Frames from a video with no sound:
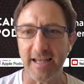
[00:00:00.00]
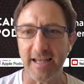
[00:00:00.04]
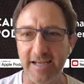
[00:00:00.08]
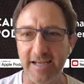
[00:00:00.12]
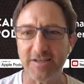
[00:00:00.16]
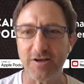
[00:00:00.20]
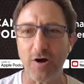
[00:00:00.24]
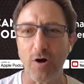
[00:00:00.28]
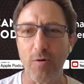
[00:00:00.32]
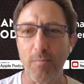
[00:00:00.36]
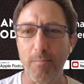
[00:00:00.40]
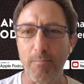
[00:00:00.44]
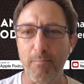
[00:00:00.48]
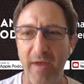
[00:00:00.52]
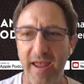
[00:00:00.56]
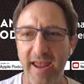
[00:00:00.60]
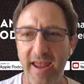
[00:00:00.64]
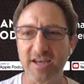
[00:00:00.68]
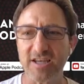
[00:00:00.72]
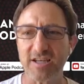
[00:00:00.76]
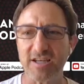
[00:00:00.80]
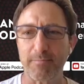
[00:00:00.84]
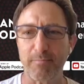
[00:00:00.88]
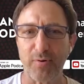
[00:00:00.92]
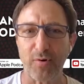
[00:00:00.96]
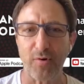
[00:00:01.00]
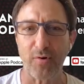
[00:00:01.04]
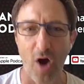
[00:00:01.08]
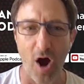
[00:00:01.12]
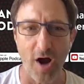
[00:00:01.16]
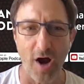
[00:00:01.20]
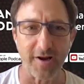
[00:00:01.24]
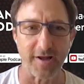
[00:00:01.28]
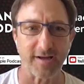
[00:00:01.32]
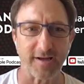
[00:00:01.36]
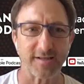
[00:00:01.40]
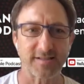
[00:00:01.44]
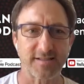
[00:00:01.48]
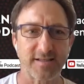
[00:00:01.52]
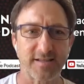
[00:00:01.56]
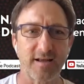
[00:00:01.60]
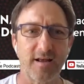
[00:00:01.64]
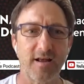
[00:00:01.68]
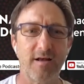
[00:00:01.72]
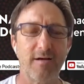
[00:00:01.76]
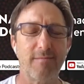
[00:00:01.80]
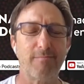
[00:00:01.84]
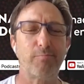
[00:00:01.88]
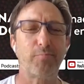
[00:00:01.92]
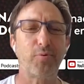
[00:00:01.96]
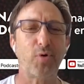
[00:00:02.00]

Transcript: keto baked products,